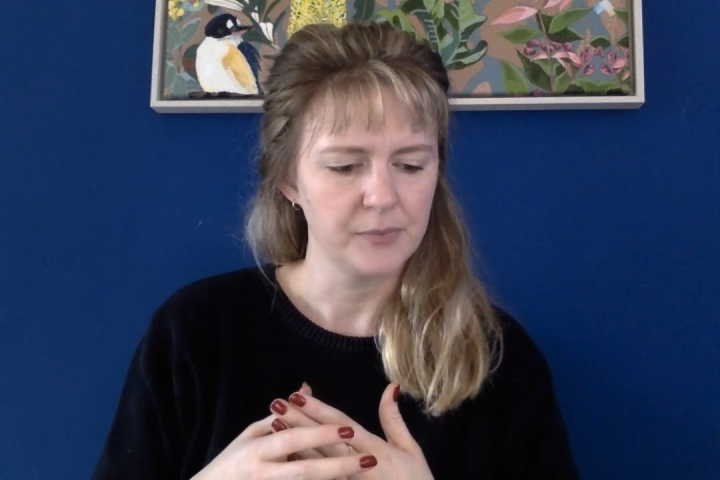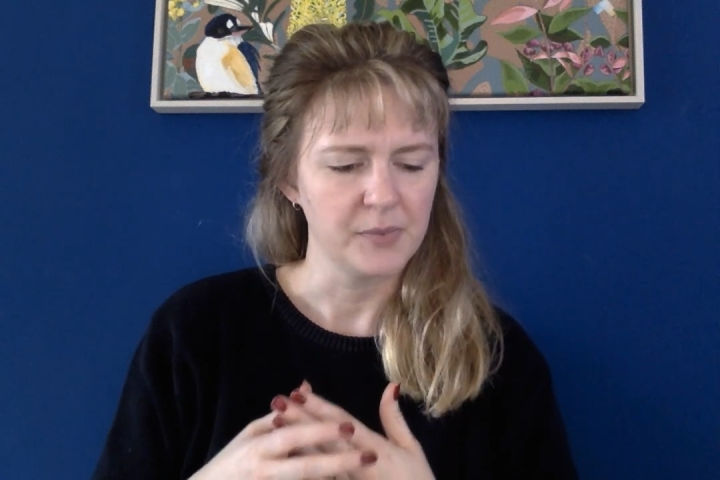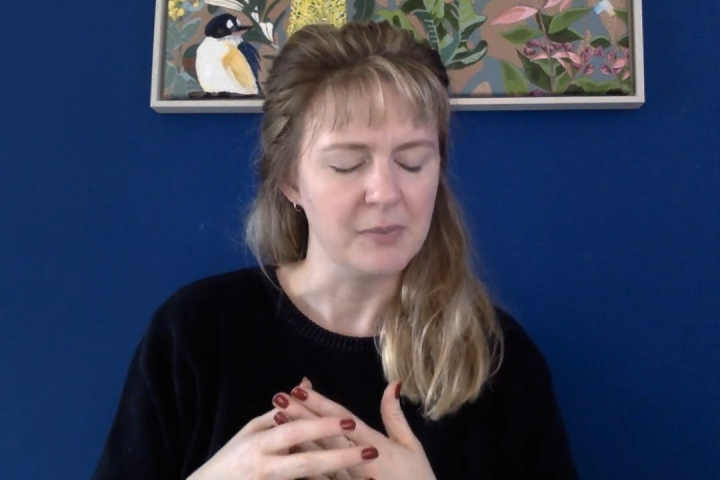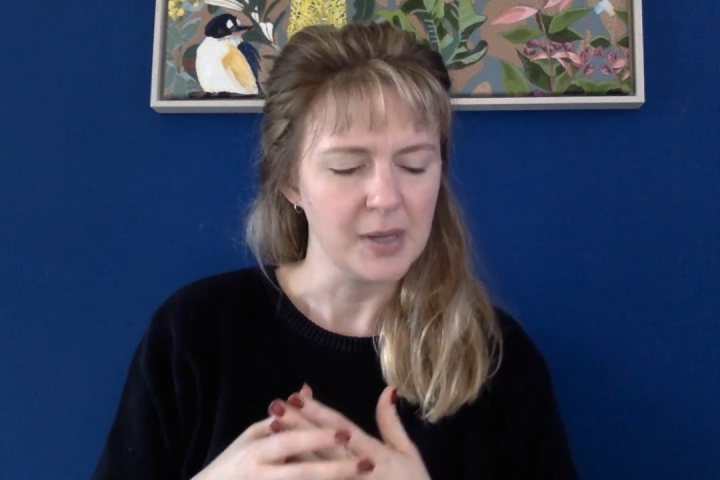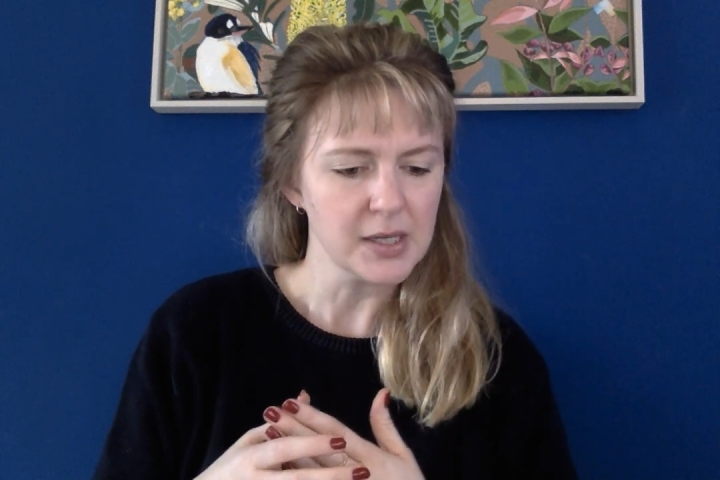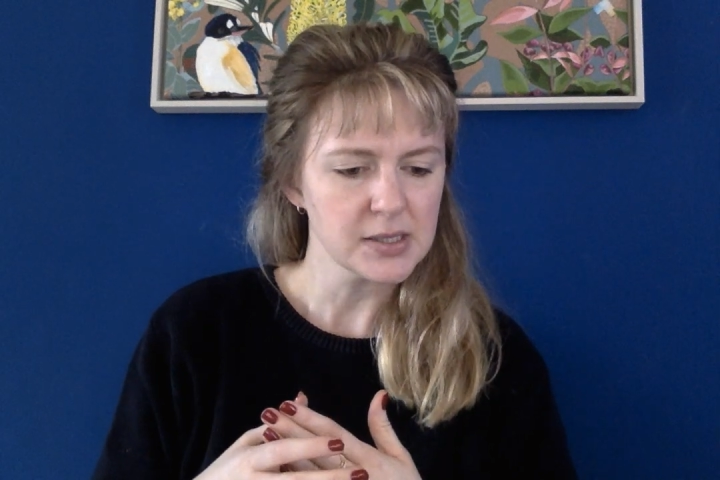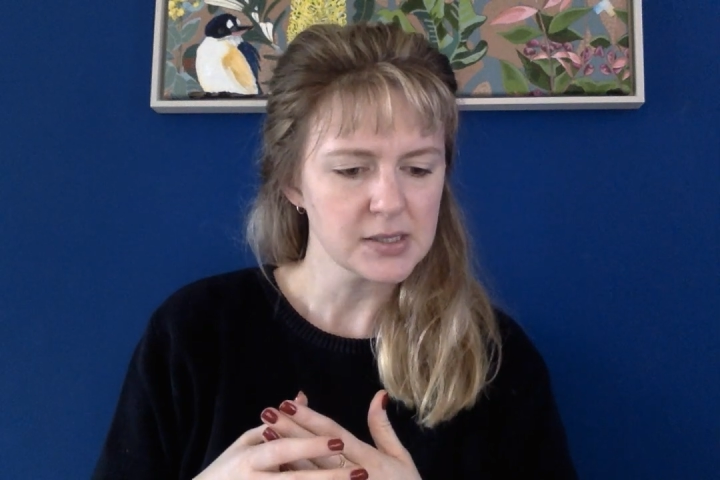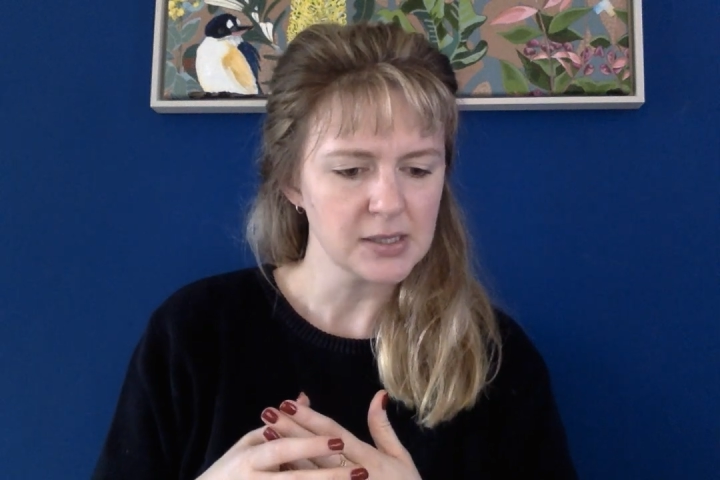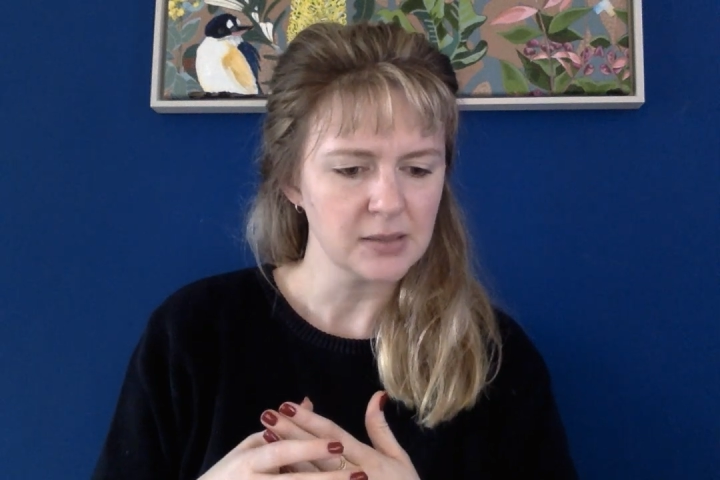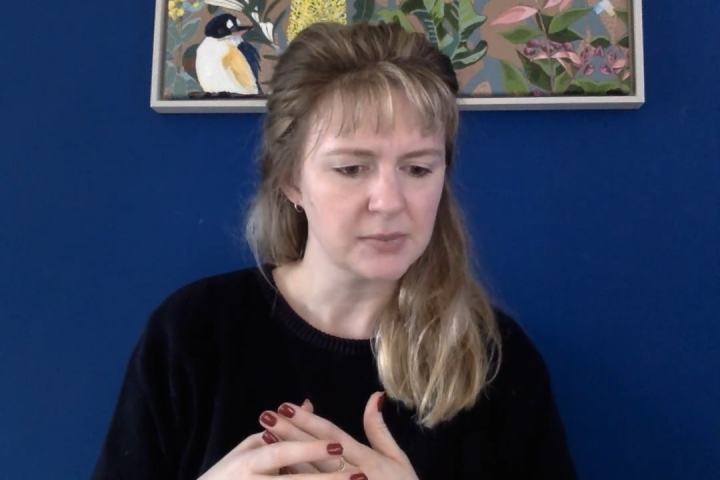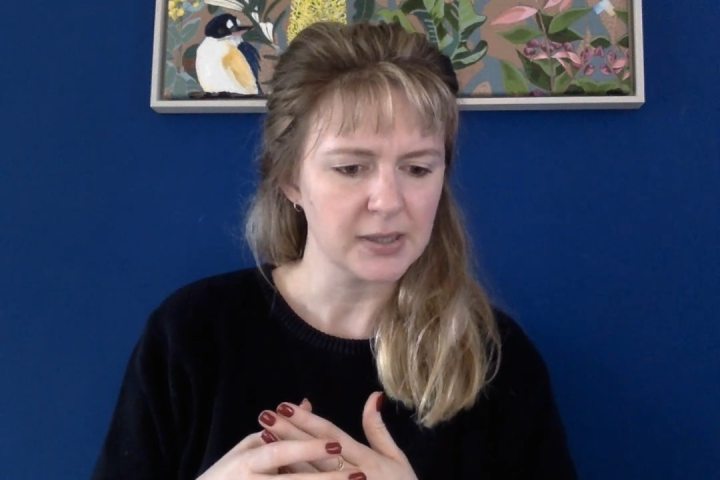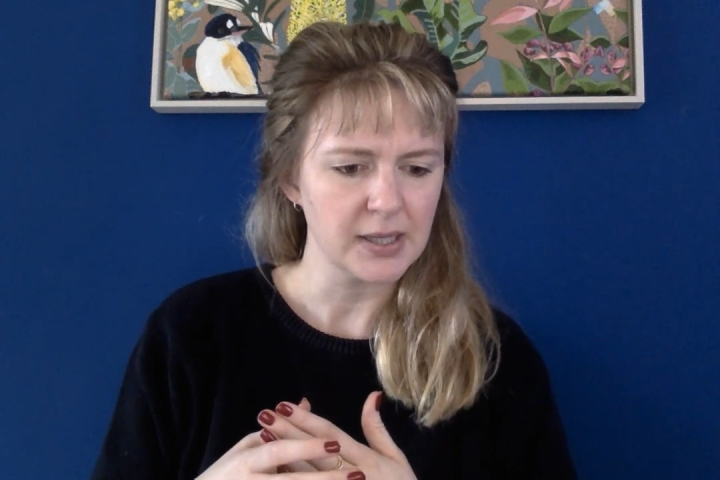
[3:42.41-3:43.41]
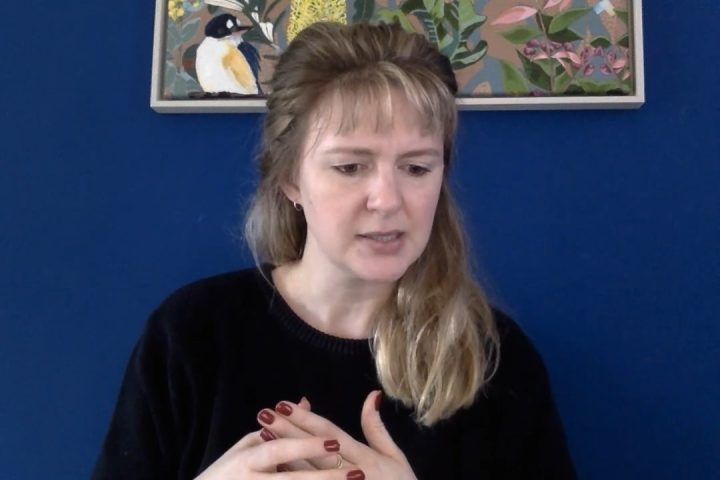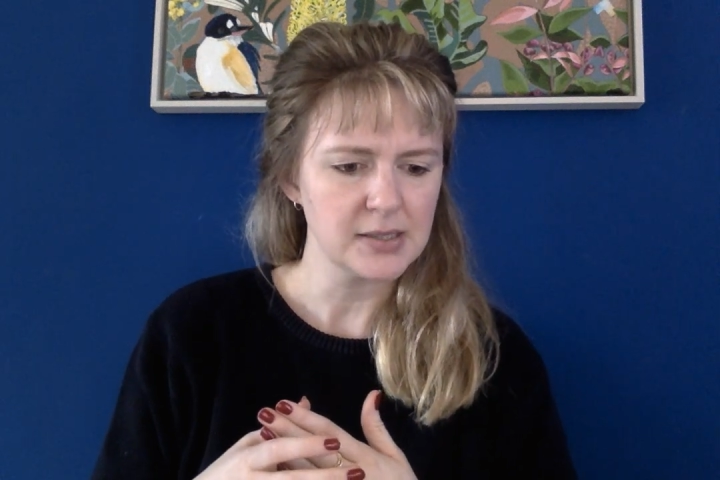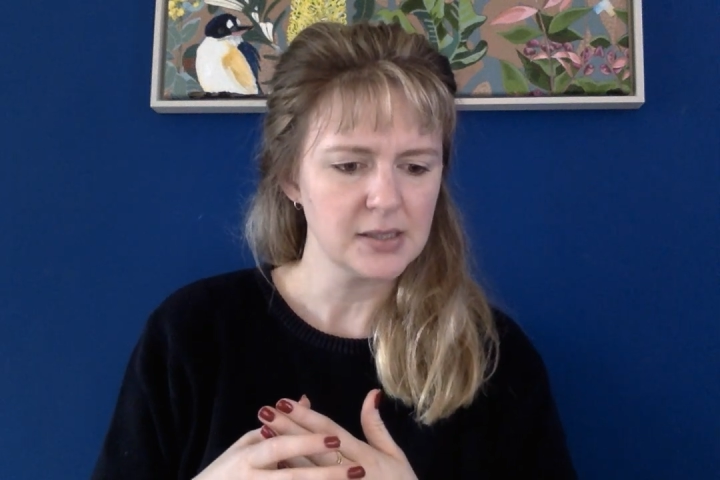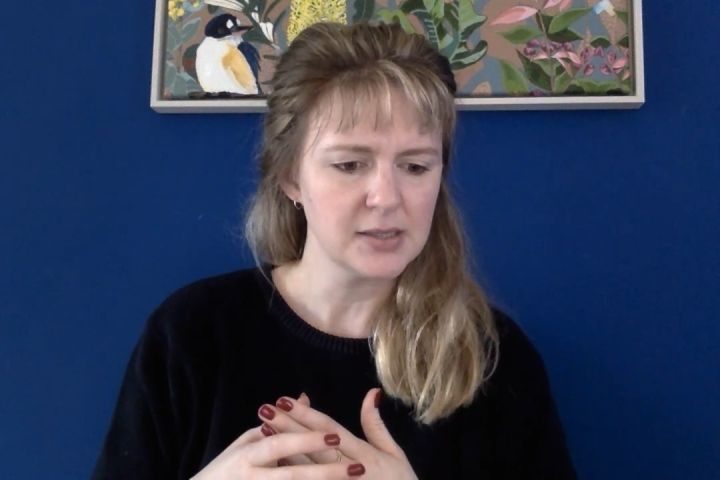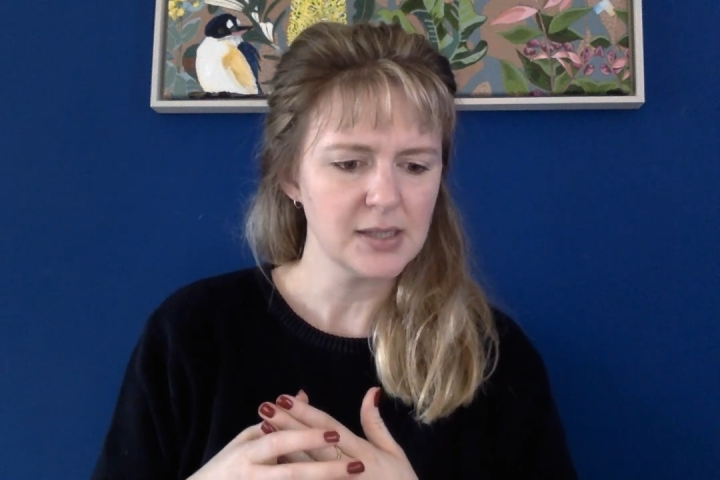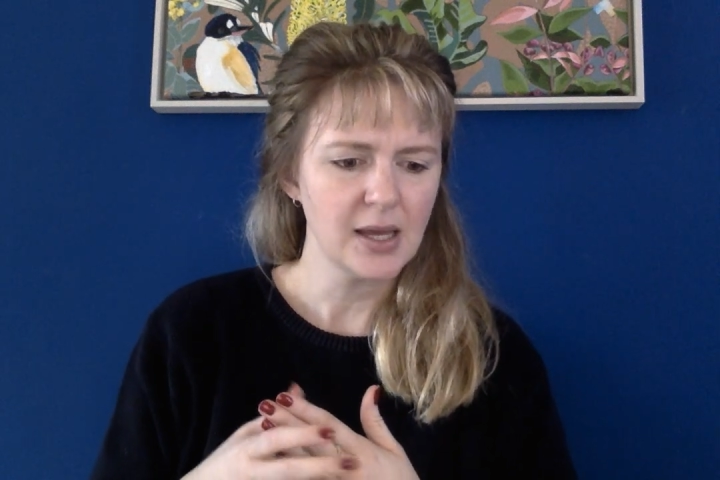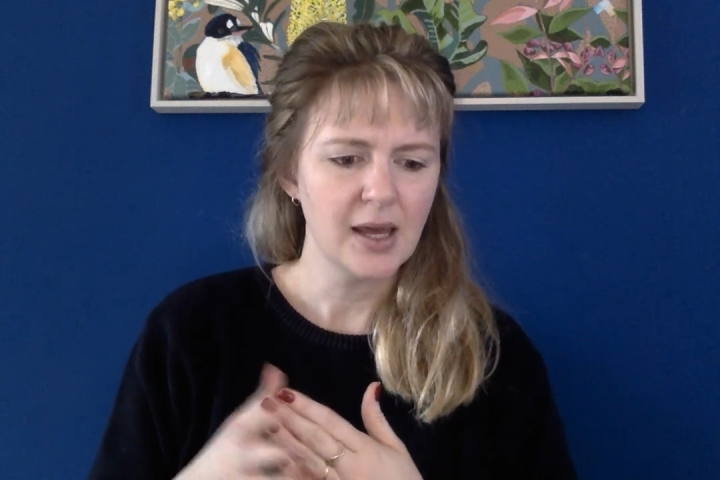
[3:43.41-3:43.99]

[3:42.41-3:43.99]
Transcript: mixed in places.